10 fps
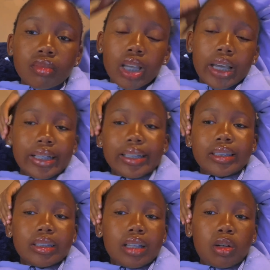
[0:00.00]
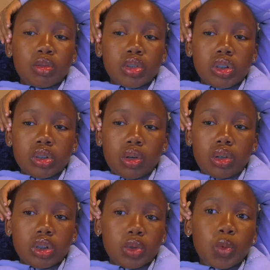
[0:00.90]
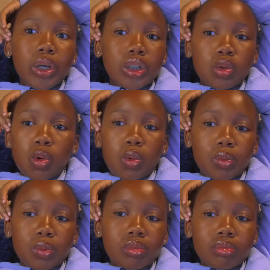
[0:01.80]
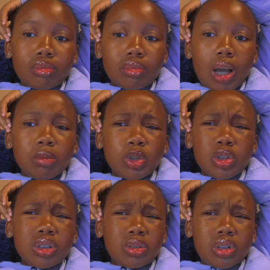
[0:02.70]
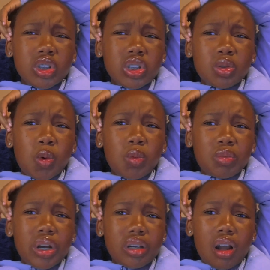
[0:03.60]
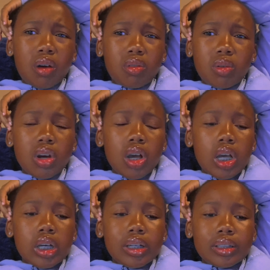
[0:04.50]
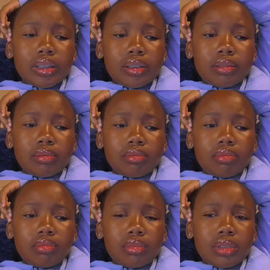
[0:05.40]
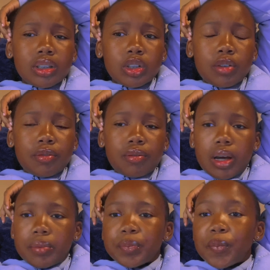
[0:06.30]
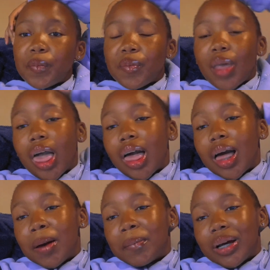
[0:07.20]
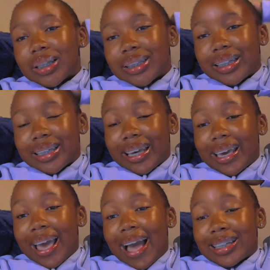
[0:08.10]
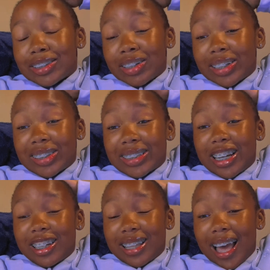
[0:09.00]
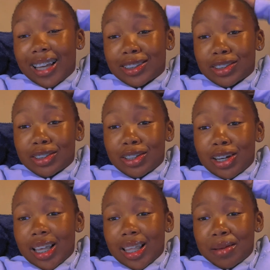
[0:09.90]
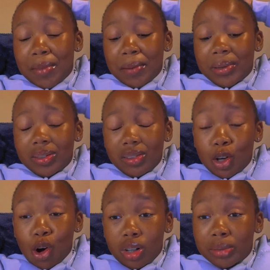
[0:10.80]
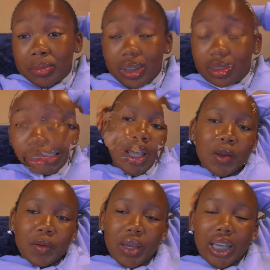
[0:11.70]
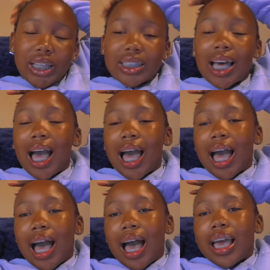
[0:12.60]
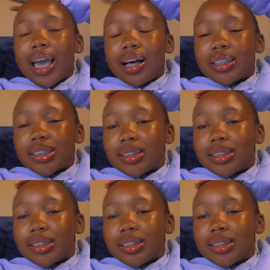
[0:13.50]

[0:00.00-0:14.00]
at least now she went home. I'm sure she's home right now because it's not far. But yeah, I just wanted to tell you that my best friend called me. Anyways, yeah, I'll see